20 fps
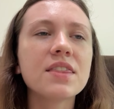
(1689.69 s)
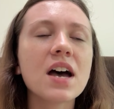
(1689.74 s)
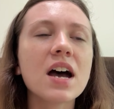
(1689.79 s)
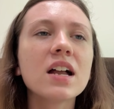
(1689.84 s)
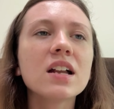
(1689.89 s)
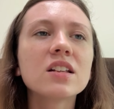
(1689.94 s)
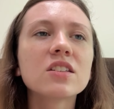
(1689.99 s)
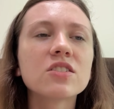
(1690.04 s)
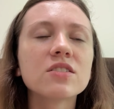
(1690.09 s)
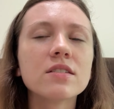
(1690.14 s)

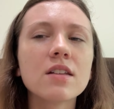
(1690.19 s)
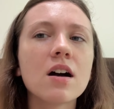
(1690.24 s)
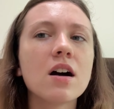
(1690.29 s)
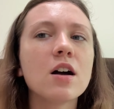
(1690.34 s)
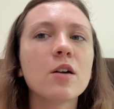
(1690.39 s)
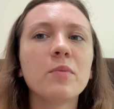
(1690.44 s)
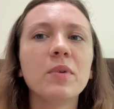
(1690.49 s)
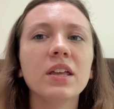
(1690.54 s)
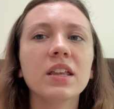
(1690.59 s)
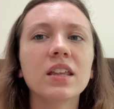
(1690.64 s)
That is
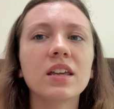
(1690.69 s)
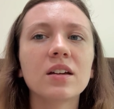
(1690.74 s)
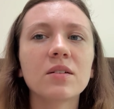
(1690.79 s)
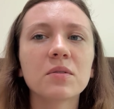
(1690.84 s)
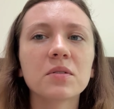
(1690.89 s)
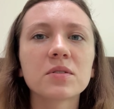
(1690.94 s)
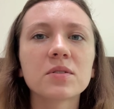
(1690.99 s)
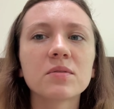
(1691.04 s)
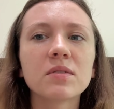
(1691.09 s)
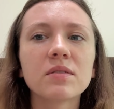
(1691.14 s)
not appealing
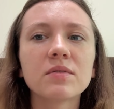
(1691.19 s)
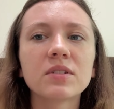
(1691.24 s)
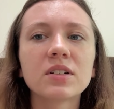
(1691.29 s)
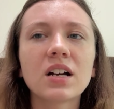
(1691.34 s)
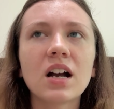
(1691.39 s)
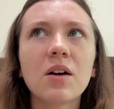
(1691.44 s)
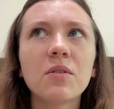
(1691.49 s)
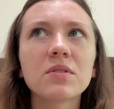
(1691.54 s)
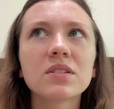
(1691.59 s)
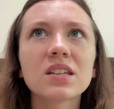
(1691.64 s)
whatsoever.
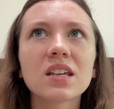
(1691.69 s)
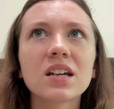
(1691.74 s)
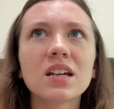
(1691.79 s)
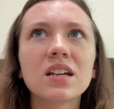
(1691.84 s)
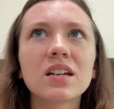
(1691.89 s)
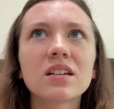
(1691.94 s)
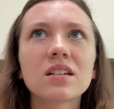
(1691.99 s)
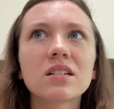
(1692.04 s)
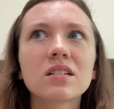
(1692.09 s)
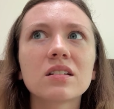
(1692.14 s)
I was
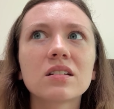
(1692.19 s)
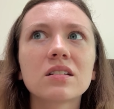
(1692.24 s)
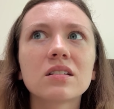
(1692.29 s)
like,